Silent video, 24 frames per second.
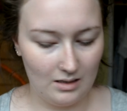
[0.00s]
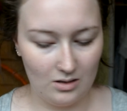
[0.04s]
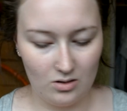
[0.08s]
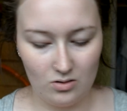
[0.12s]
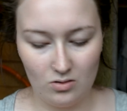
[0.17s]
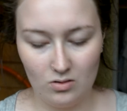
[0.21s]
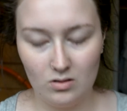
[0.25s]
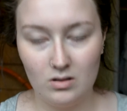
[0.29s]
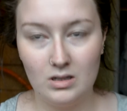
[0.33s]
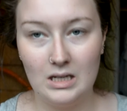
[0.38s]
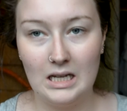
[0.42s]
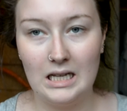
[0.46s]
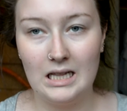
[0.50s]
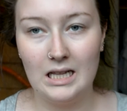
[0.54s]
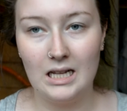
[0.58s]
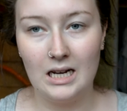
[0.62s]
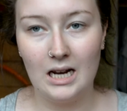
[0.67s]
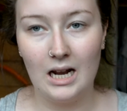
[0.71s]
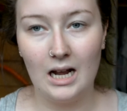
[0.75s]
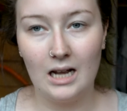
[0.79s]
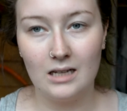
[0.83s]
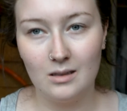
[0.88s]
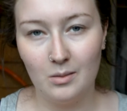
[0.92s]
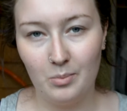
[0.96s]
It does say that
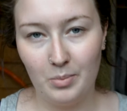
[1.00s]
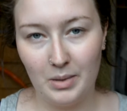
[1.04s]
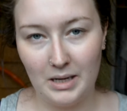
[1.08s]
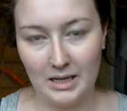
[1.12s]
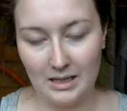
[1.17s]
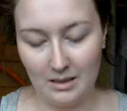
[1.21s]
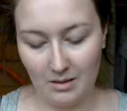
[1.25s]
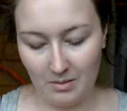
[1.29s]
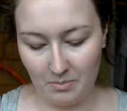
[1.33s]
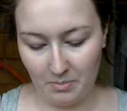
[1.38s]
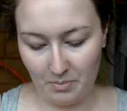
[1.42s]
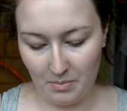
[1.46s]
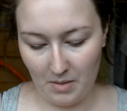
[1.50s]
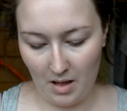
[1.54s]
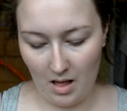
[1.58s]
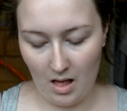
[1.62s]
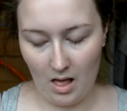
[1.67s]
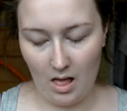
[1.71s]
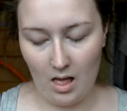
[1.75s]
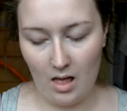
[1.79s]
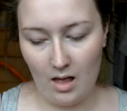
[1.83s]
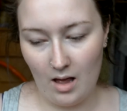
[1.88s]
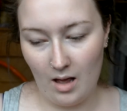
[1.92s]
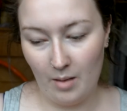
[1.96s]
it has a, a,
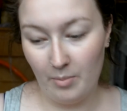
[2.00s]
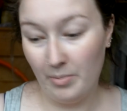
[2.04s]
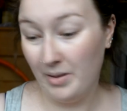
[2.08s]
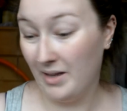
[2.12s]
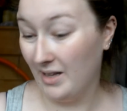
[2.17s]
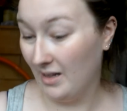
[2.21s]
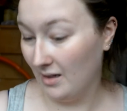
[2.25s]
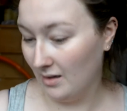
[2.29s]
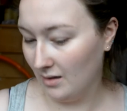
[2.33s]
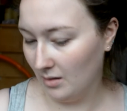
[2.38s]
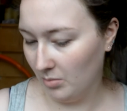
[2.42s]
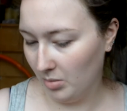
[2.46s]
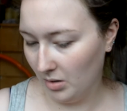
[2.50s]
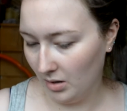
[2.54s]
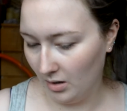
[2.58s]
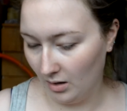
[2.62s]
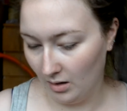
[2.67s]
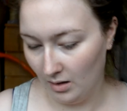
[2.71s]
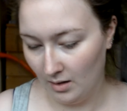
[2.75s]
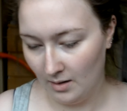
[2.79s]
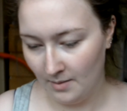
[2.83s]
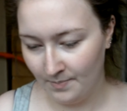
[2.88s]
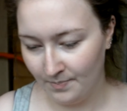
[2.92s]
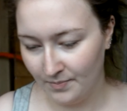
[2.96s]
a buildable,
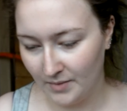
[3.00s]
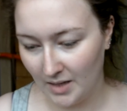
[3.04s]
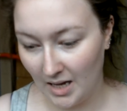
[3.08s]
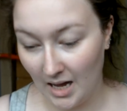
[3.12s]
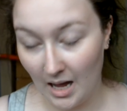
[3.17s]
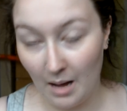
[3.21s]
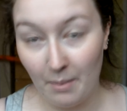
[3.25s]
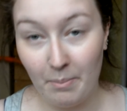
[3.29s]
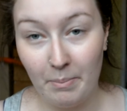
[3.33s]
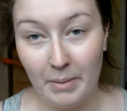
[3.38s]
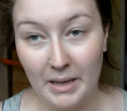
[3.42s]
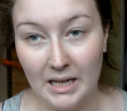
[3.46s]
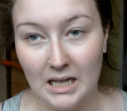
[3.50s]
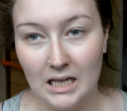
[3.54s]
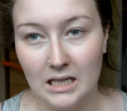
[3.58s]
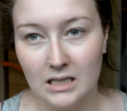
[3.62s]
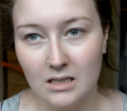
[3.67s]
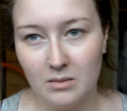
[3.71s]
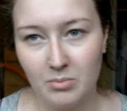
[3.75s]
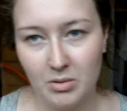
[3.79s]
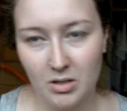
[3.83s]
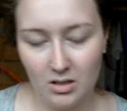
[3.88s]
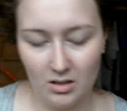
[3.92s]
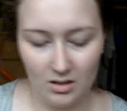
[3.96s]
a
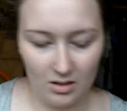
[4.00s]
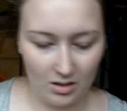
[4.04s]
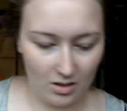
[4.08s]
buildable